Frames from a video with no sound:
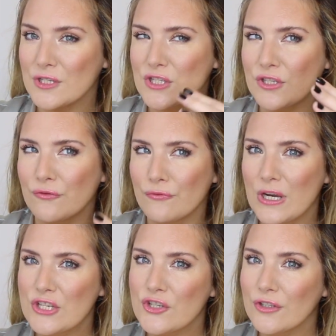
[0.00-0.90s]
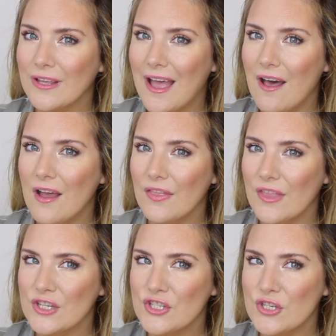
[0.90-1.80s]
First, the Rachel
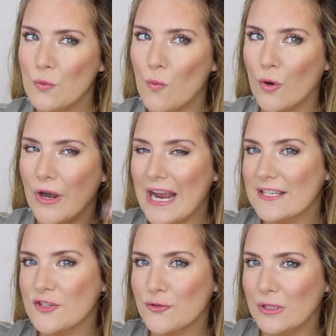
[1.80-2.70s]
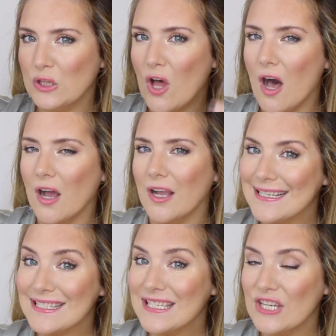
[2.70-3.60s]
cut, then she wore extra long
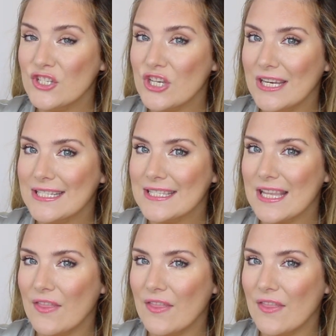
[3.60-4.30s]
extensions,